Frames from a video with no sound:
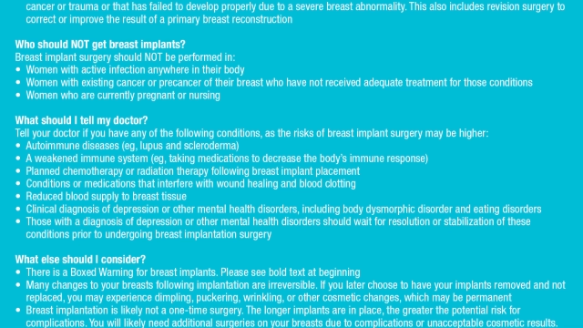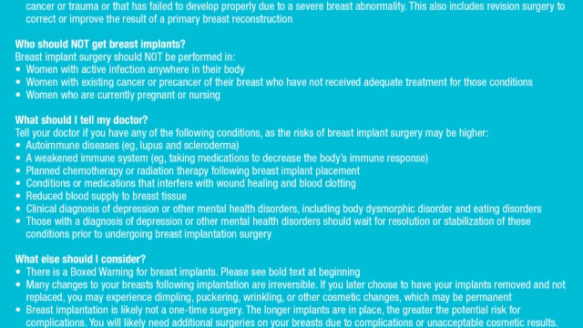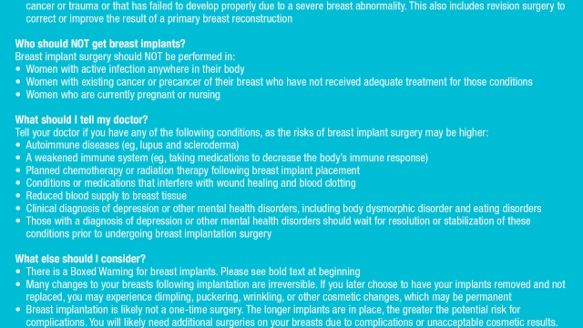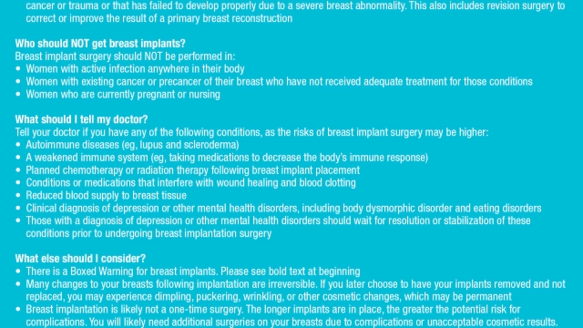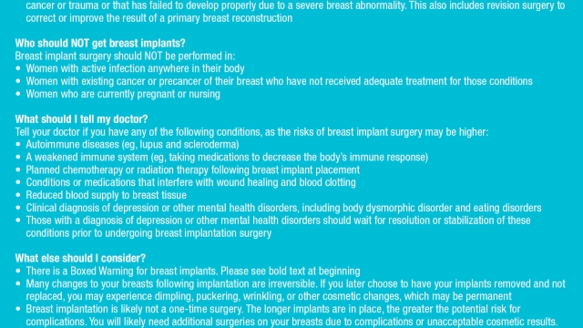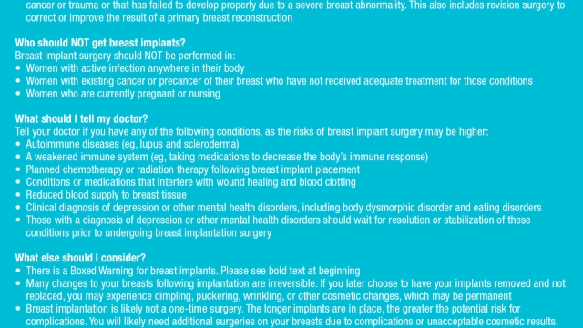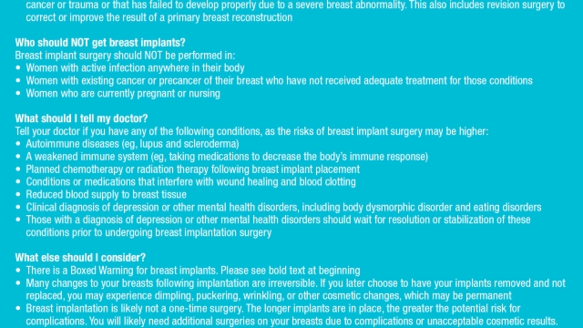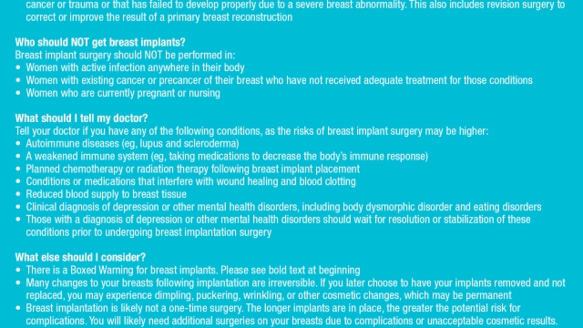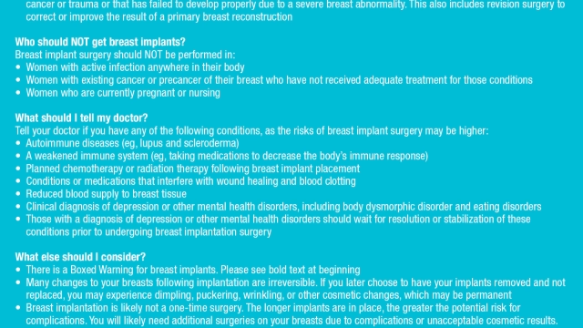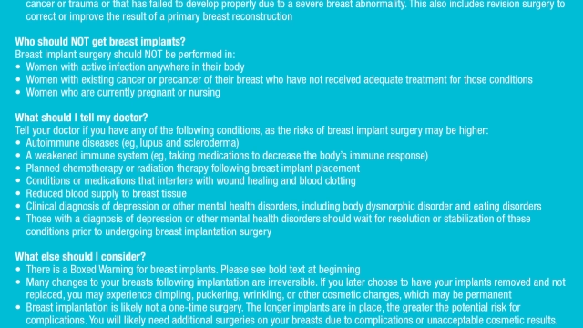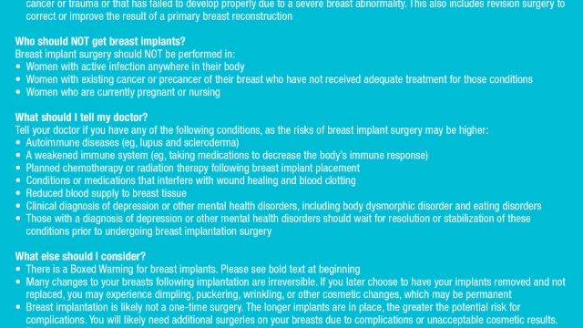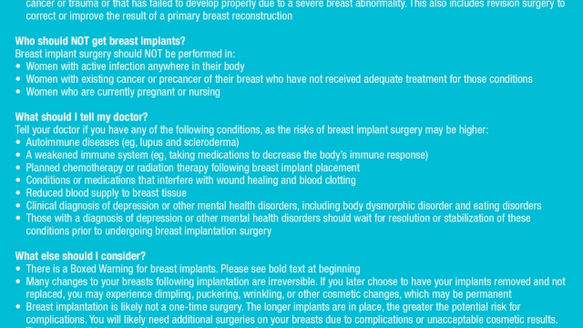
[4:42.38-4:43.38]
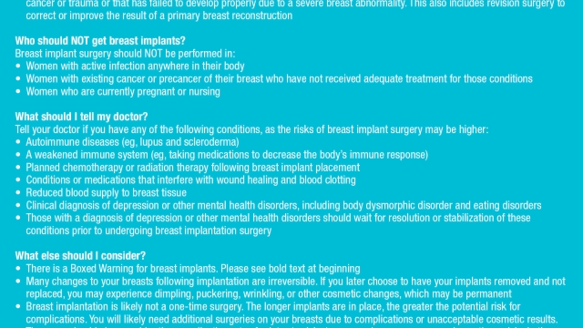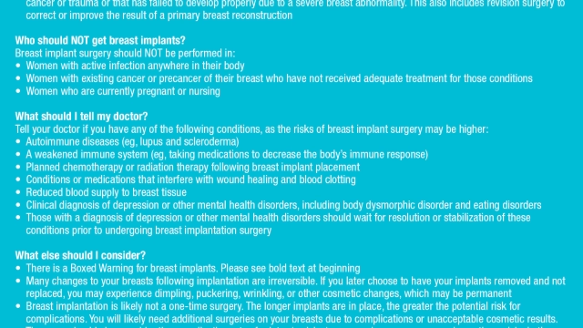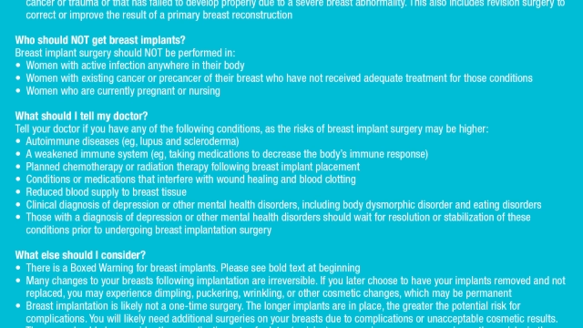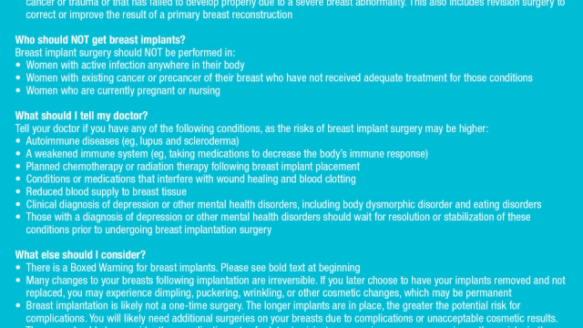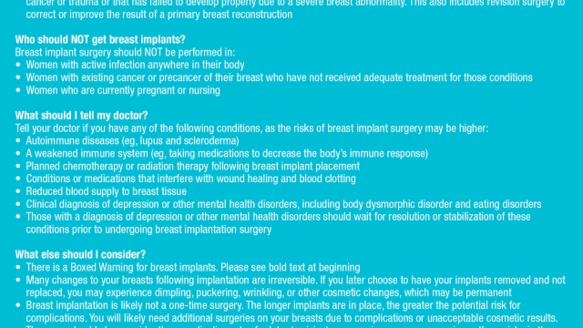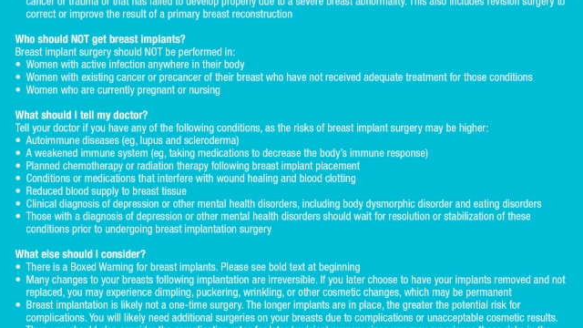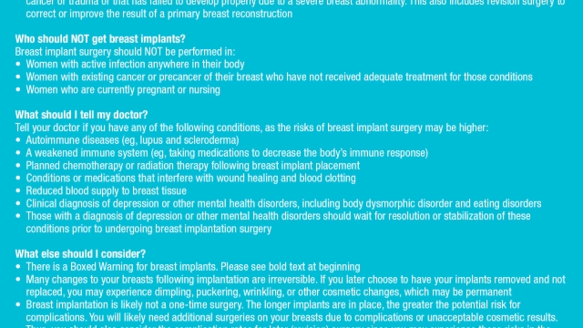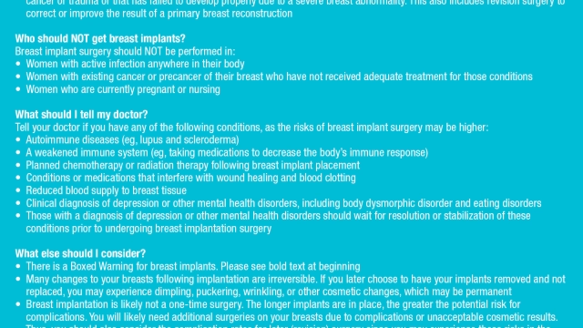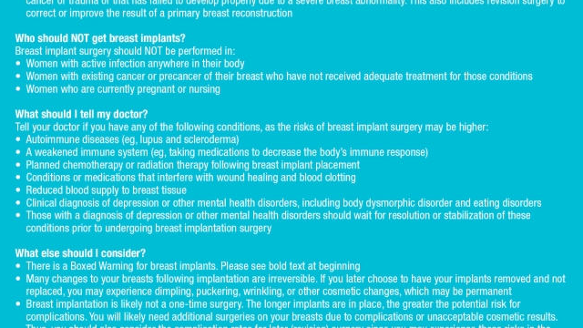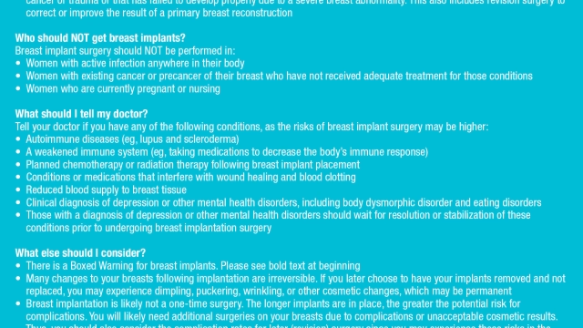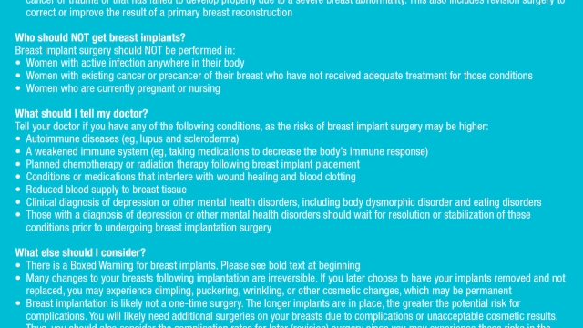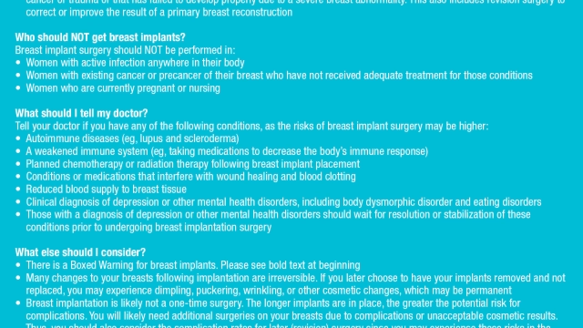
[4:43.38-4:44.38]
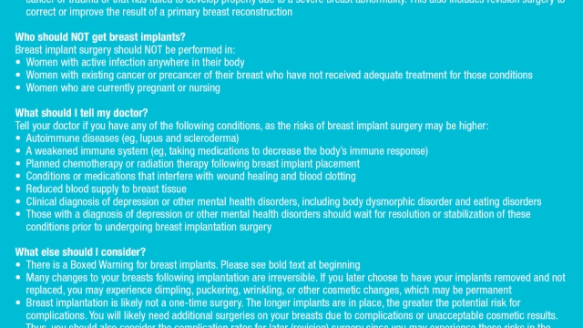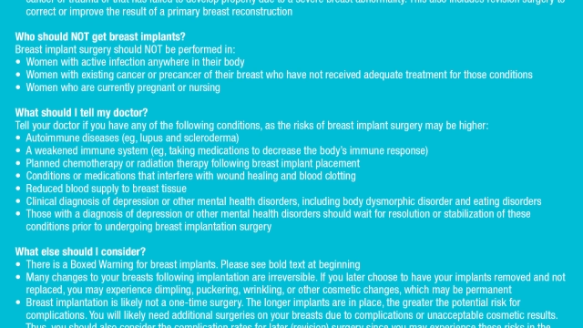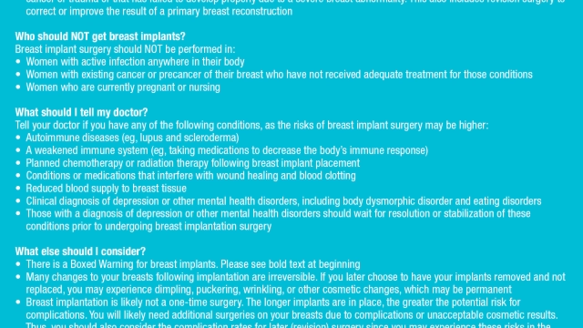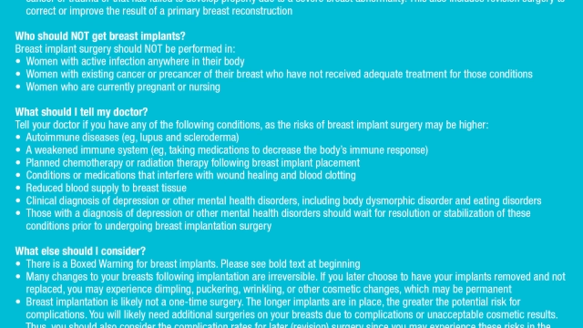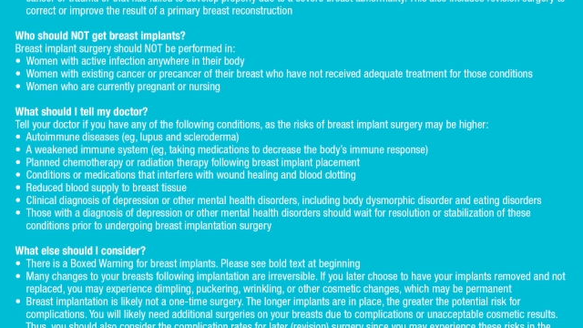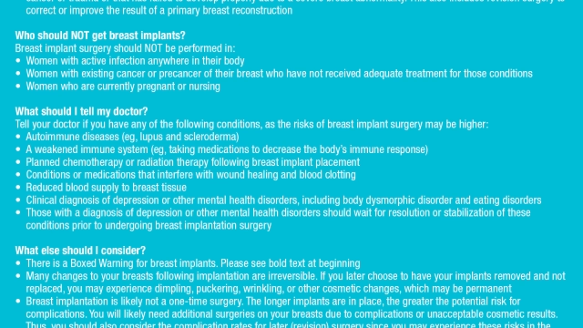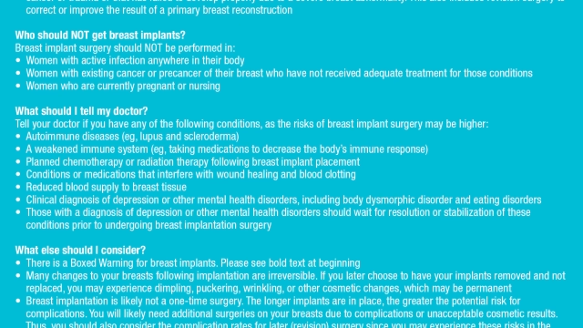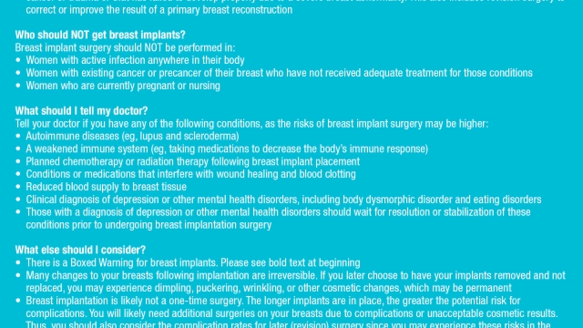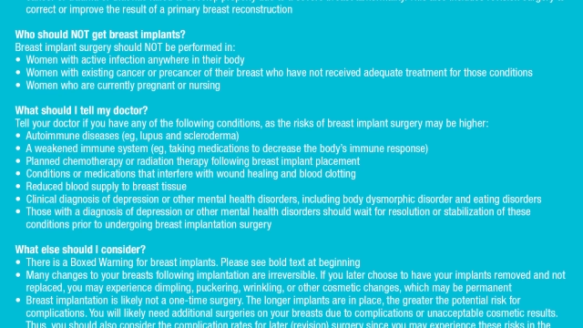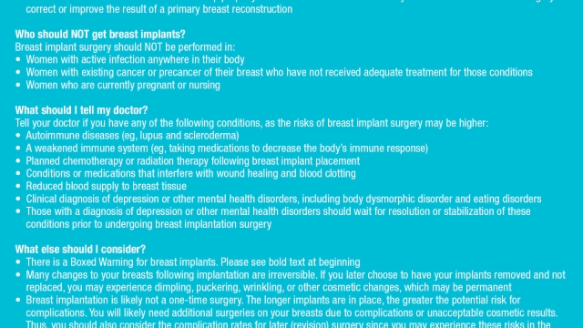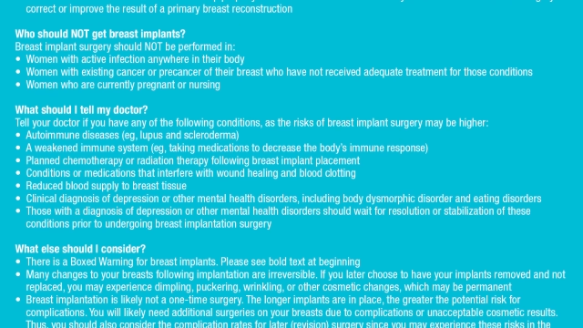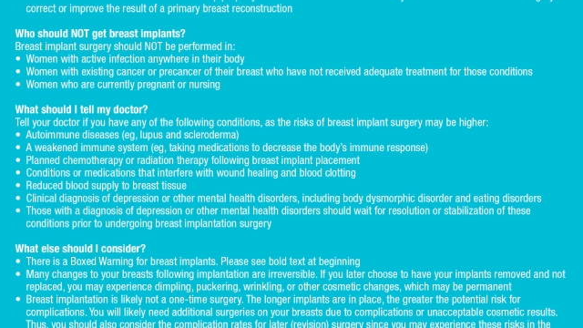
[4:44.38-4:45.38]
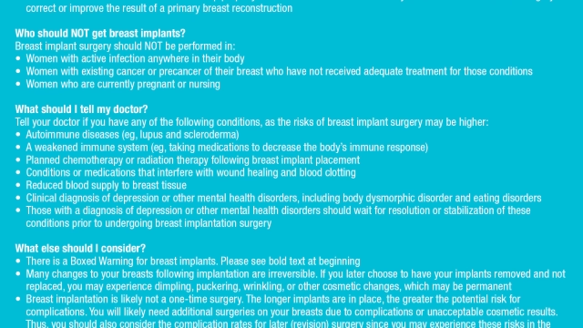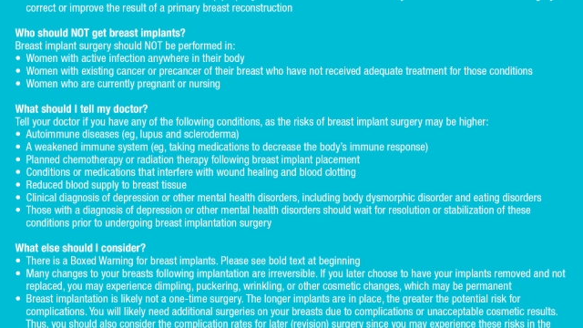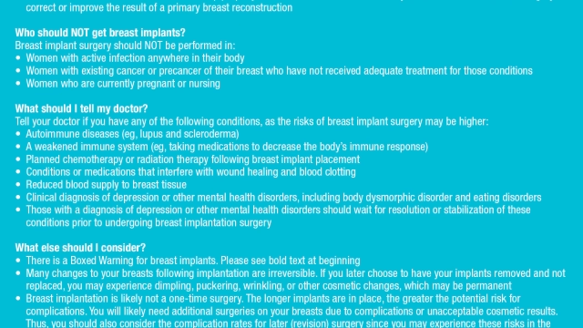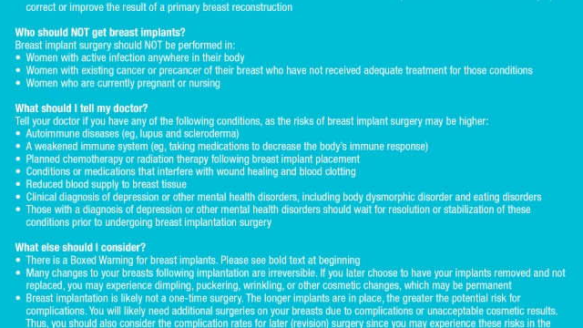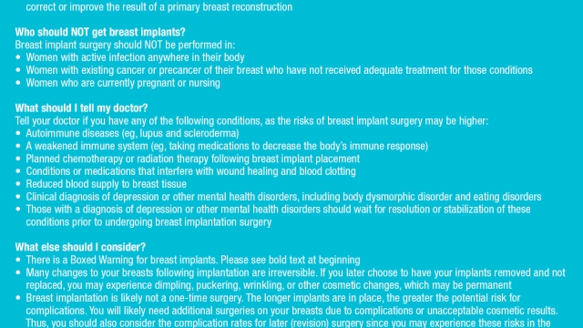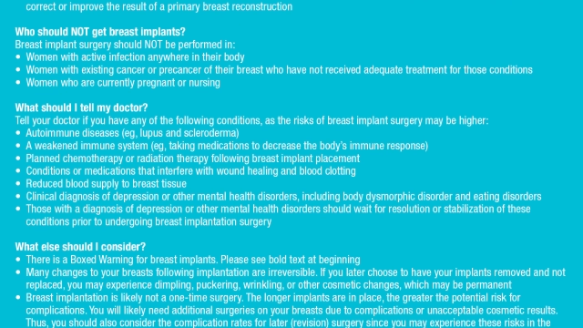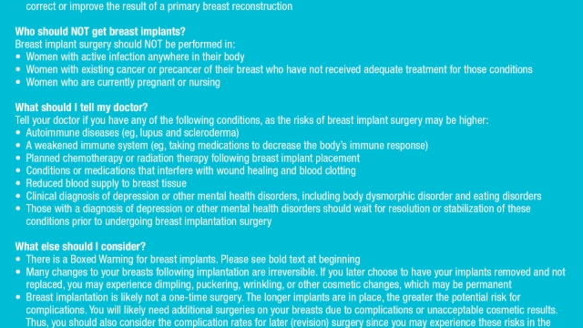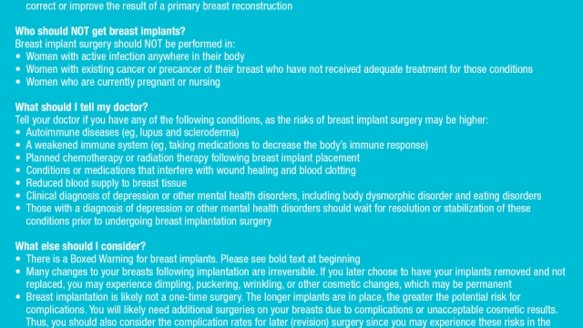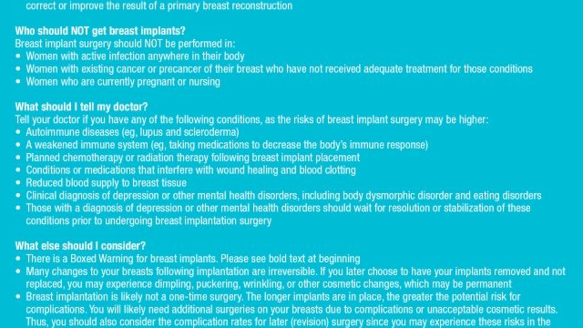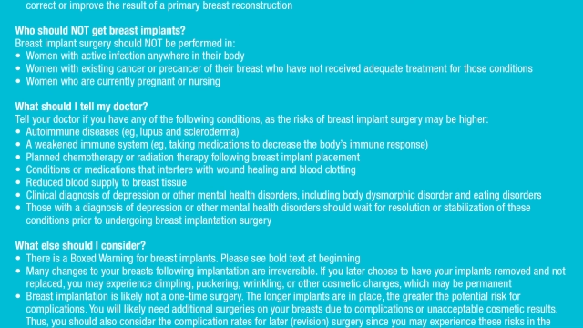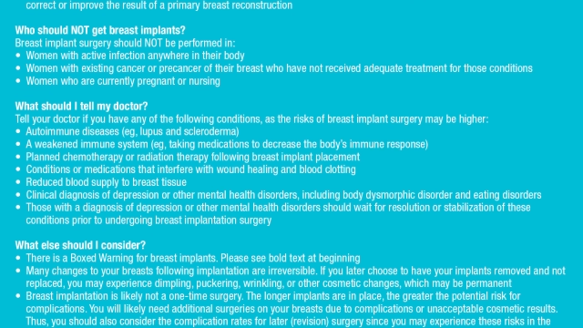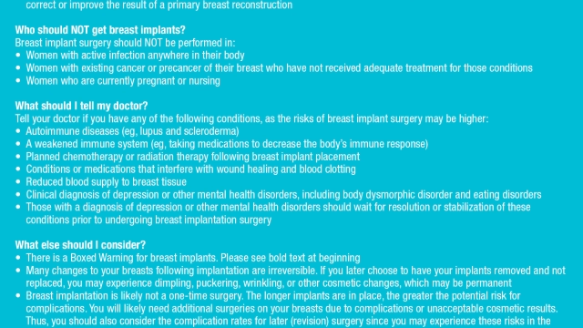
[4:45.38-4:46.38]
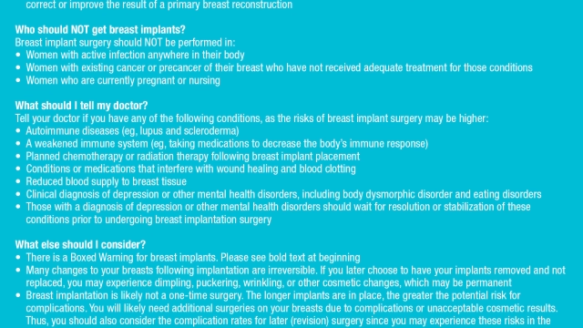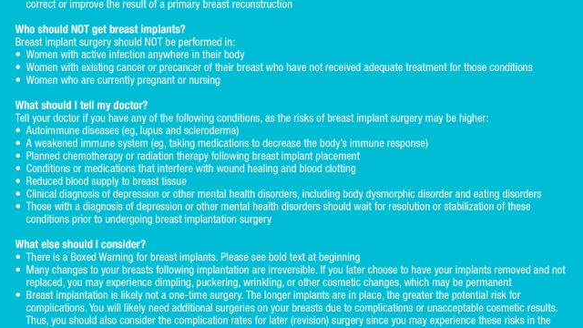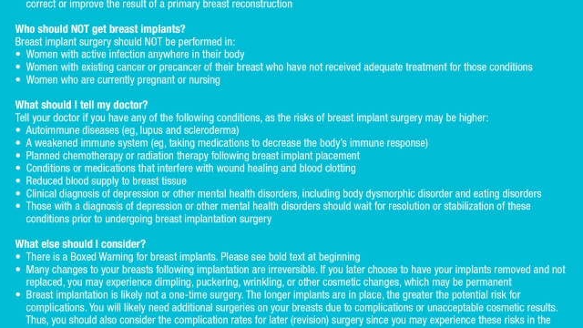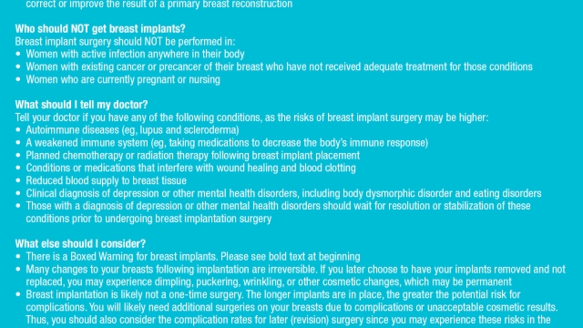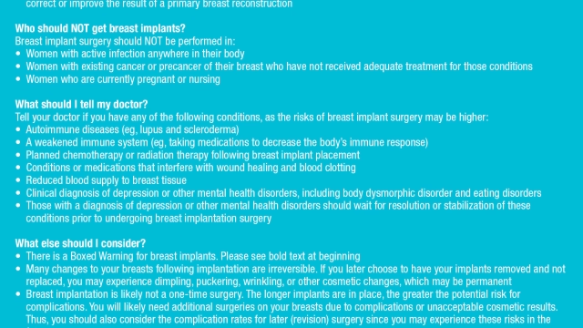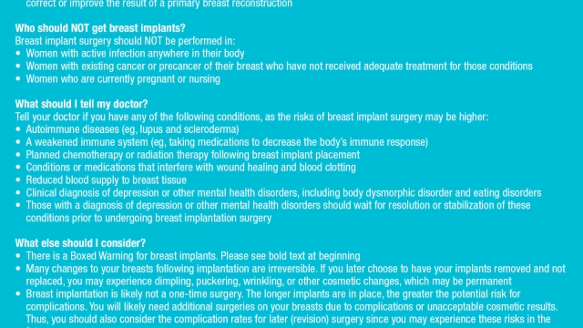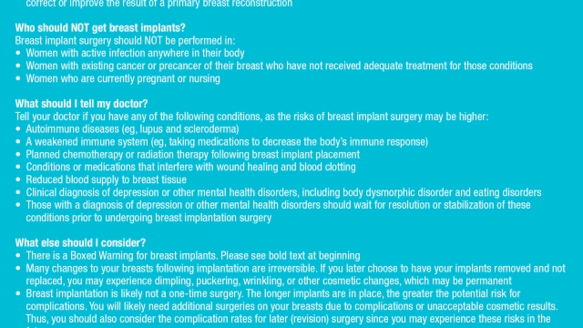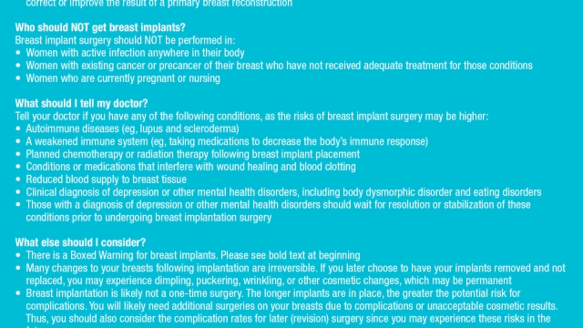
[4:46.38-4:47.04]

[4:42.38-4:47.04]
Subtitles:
Nobody's mouth can be seen.